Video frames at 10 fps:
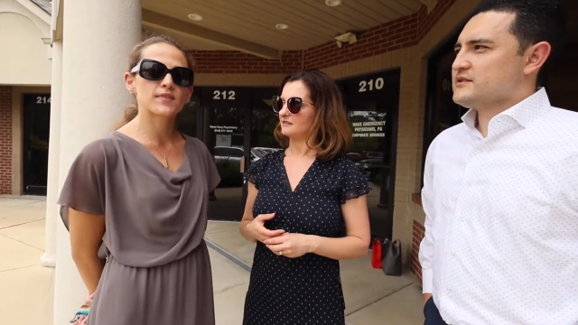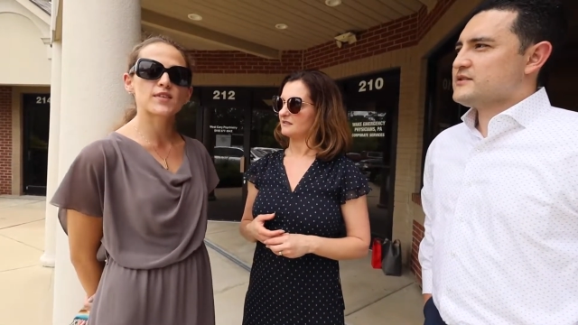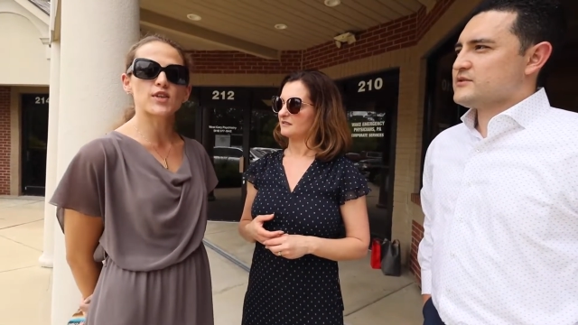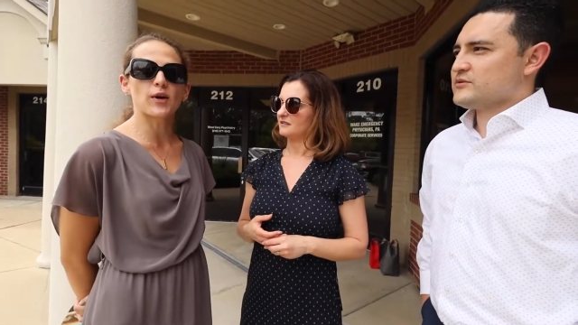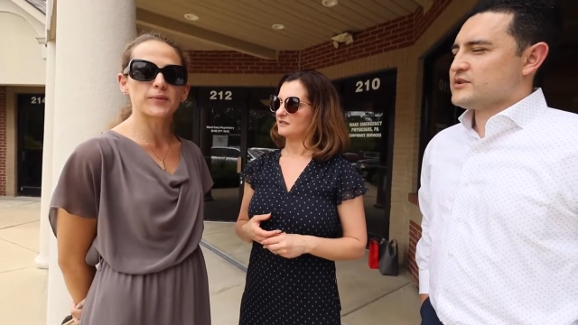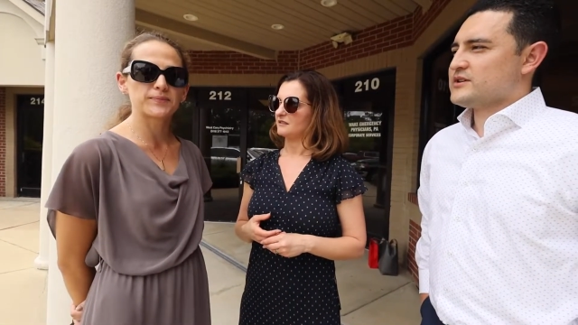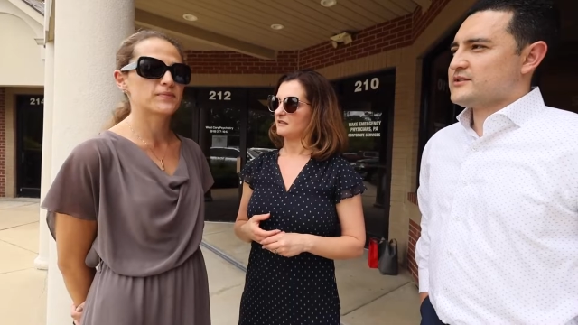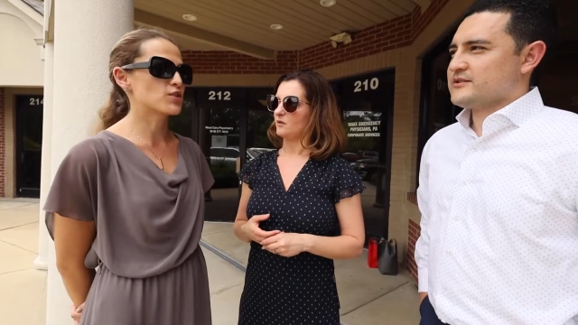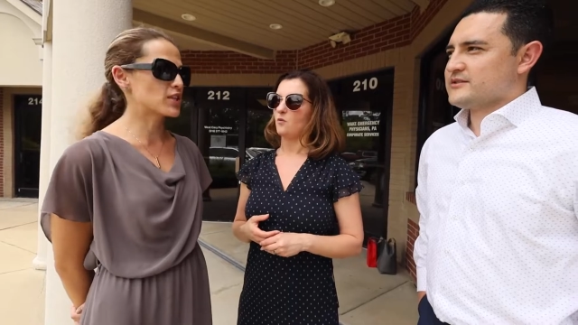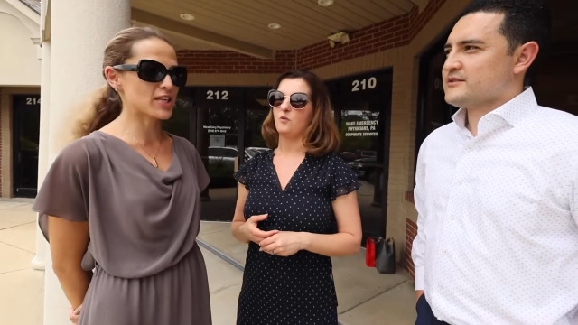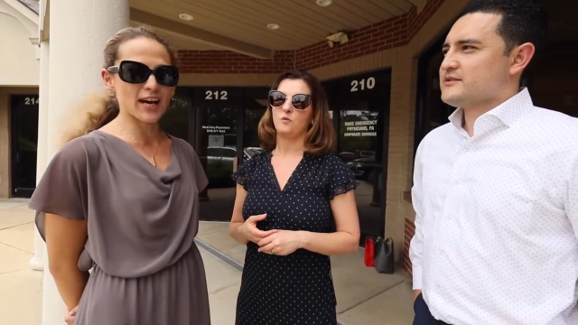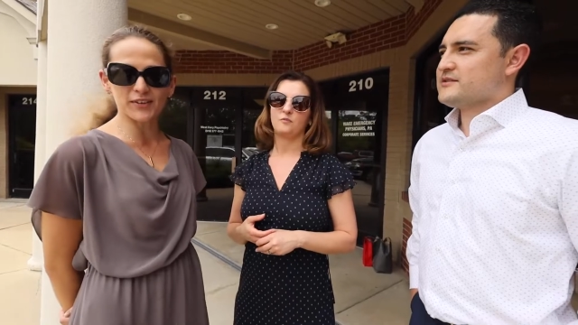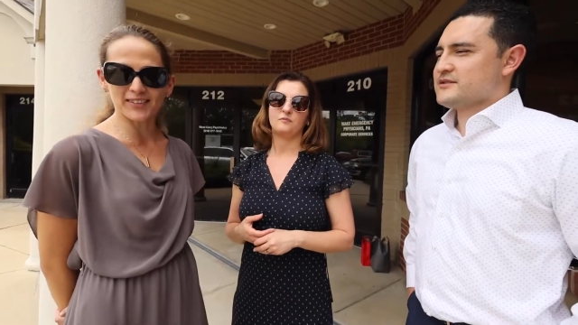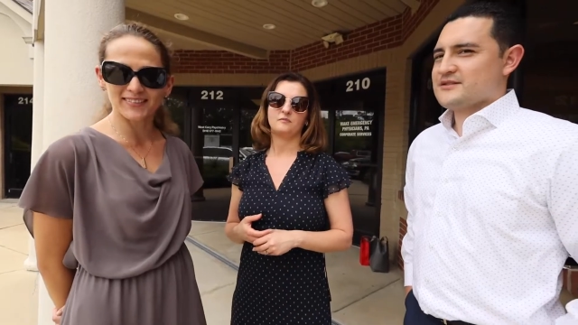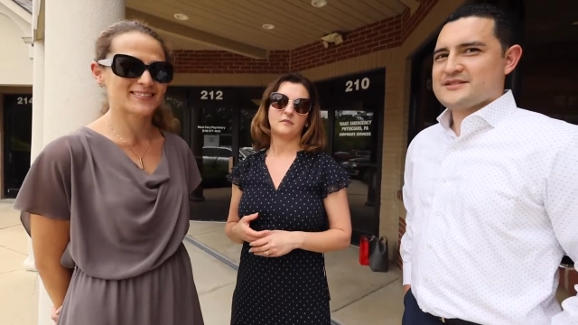Speaker 1: So reach
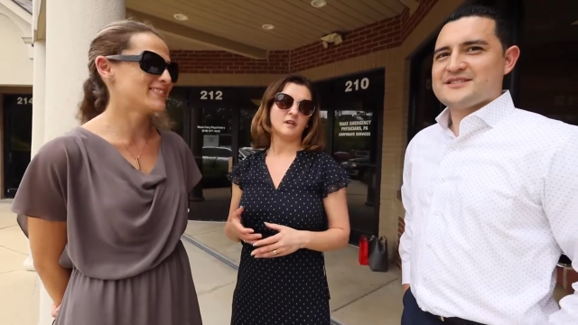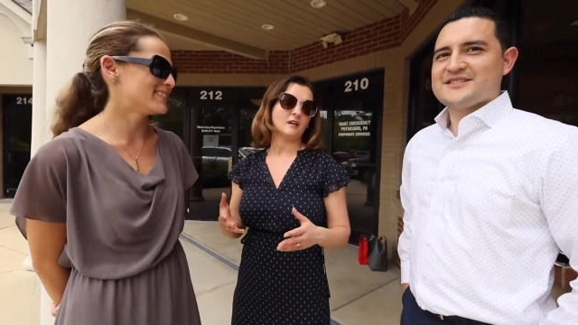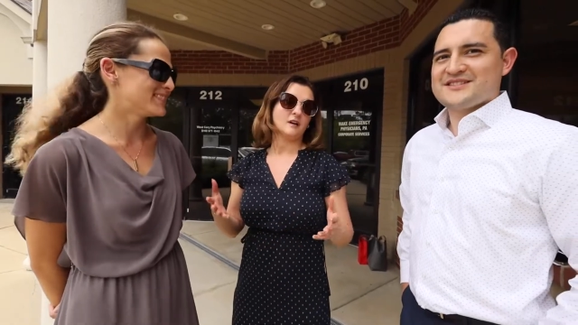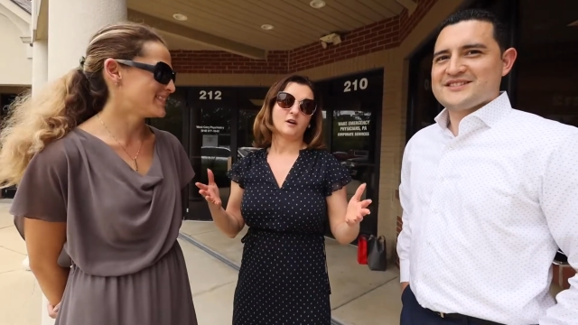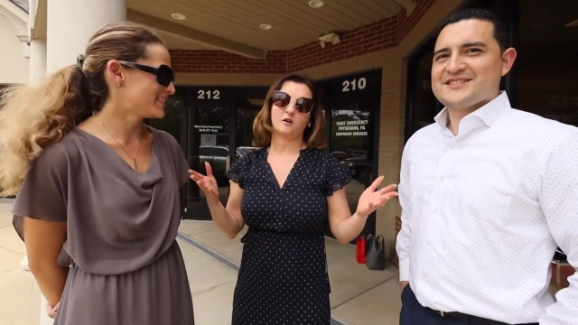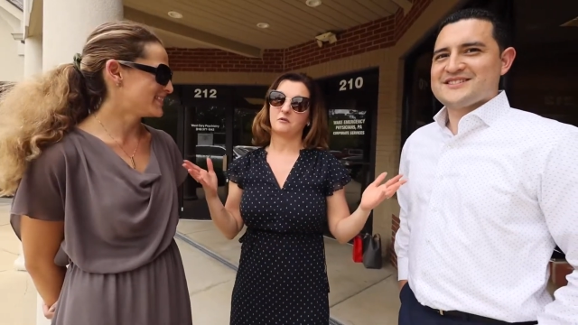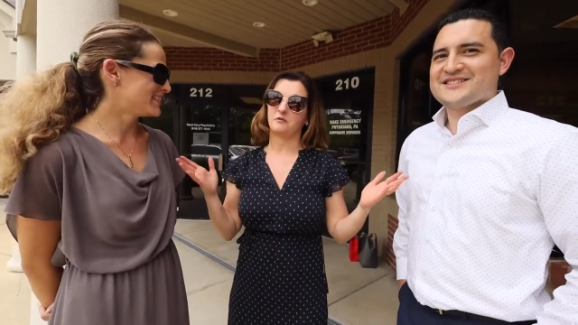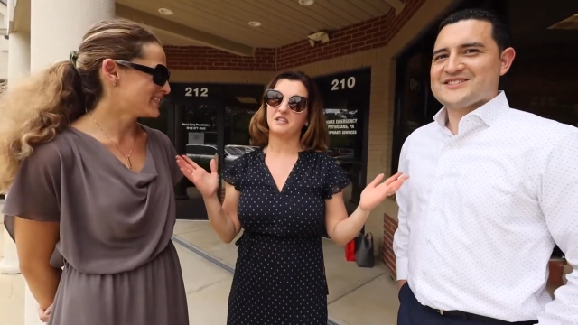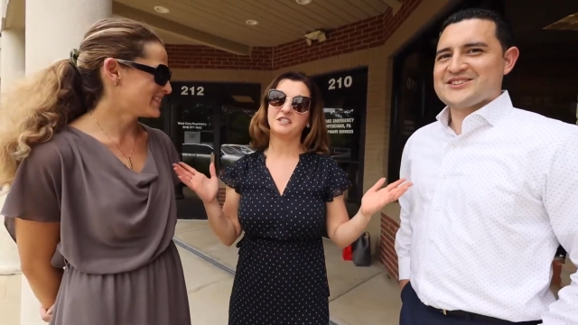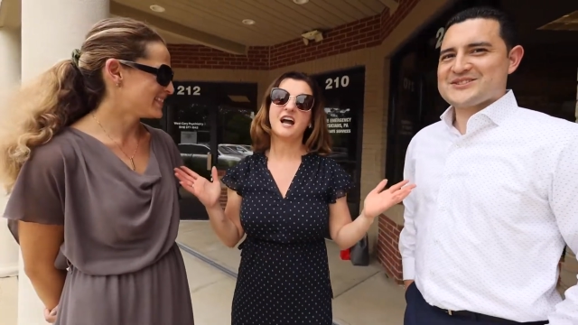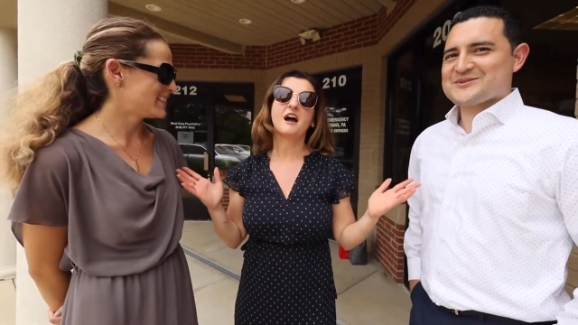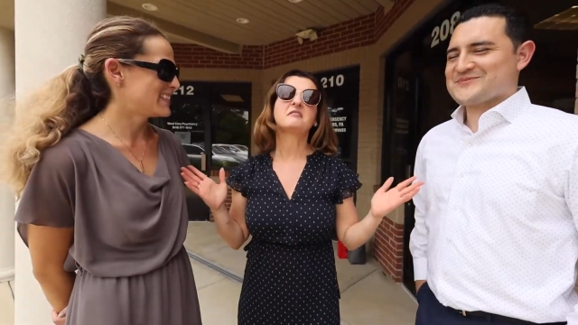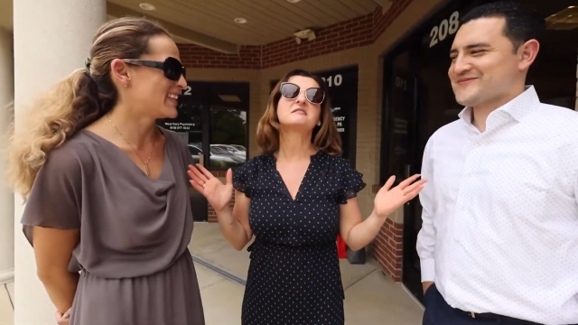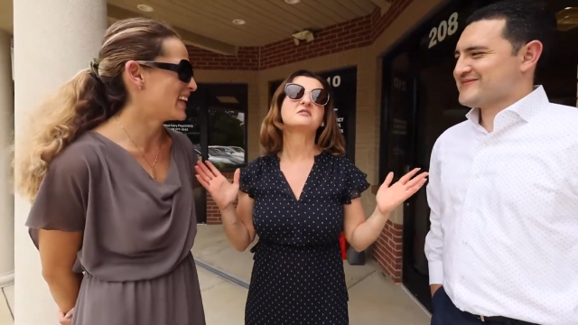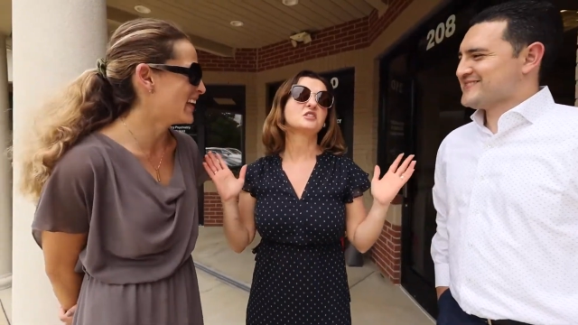out. Richard,
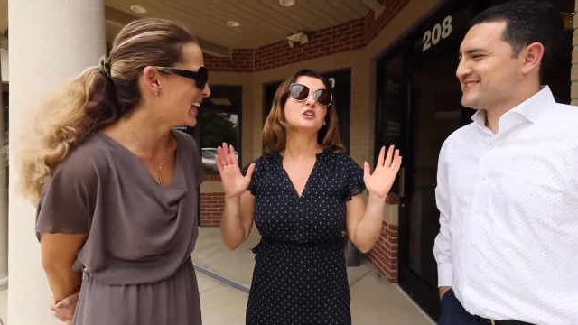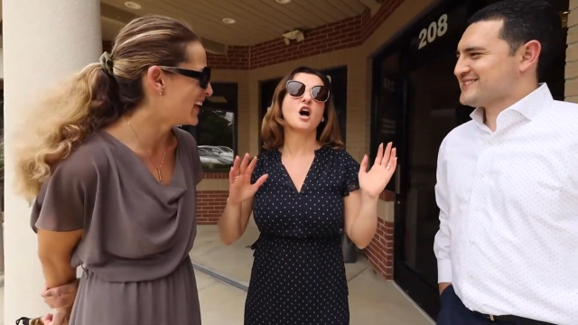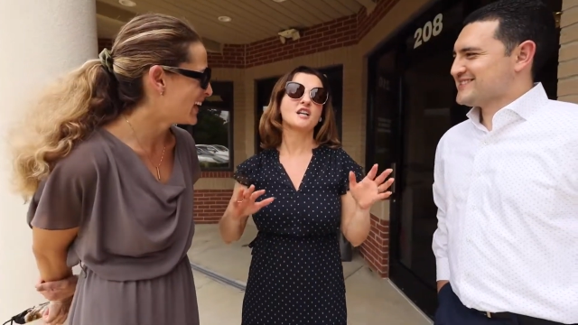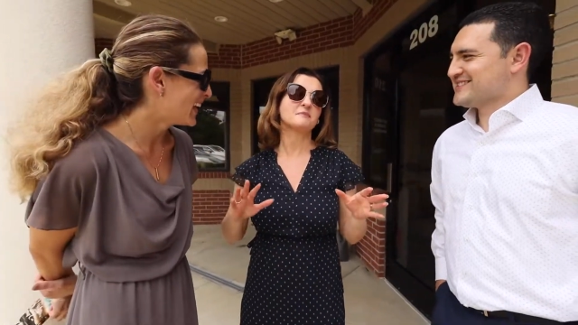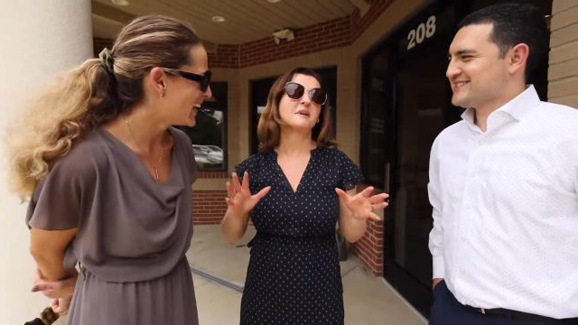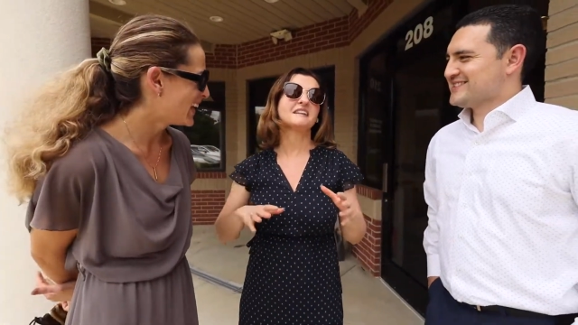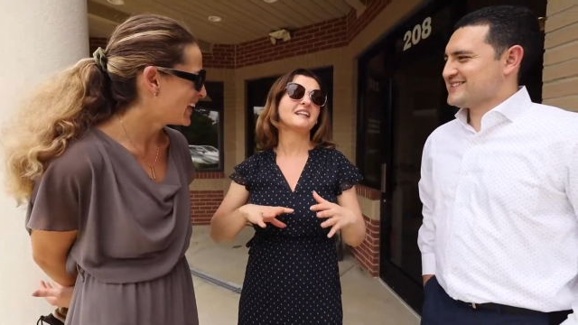awesome. she lost me a